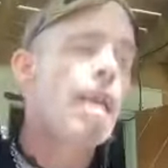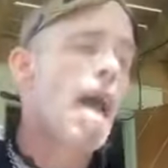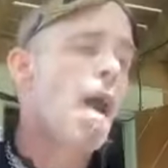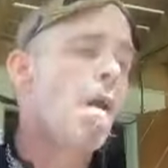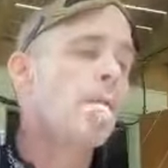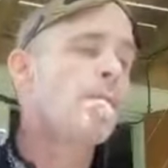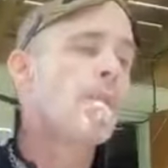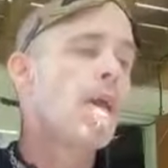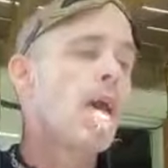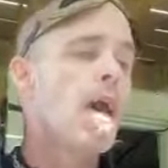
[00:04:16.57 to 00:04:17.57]
Now,
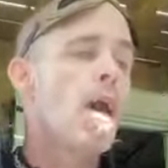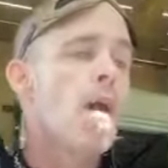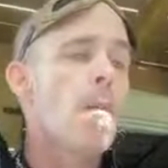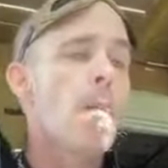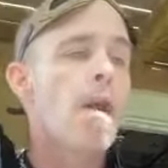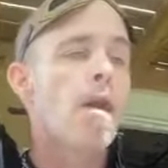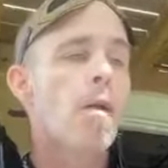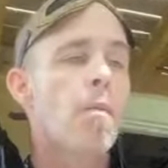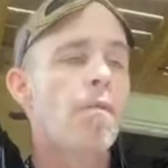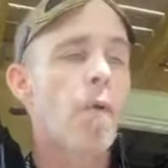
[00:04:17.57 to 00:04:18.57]

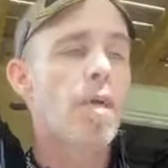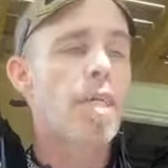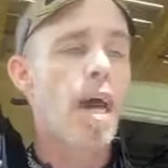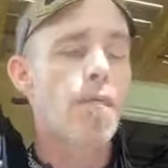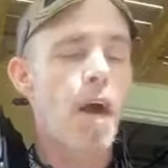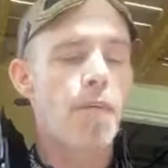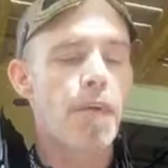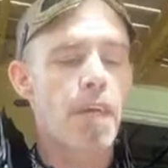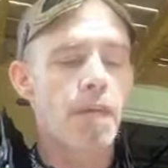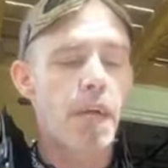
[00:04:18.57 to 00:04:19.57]
before we dive
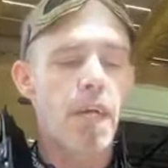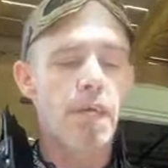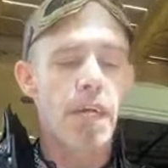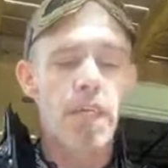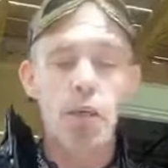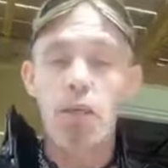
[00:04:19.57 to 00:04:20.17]
off into the Villa Convento,